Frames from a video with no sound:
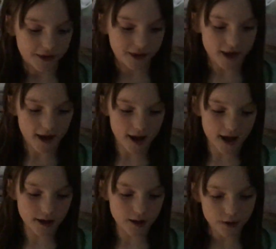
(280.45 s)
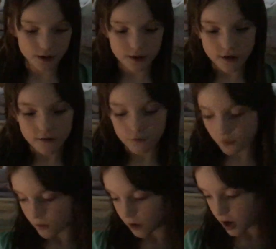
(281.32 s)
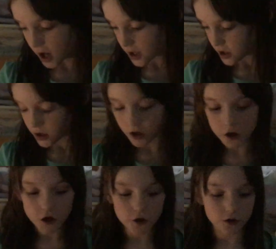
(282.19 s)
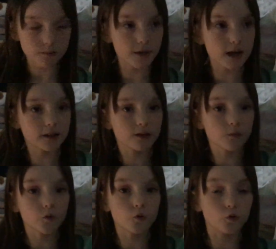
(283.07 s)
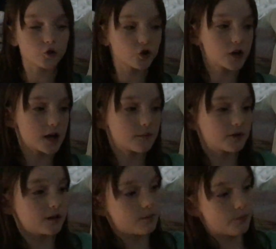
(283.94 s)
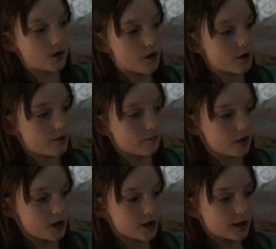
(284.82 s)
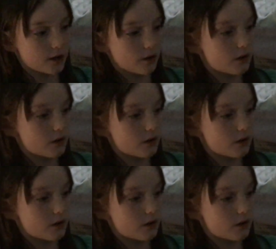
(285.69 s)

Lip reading: Then, if you want, you can make some cool shapes in the bottom, like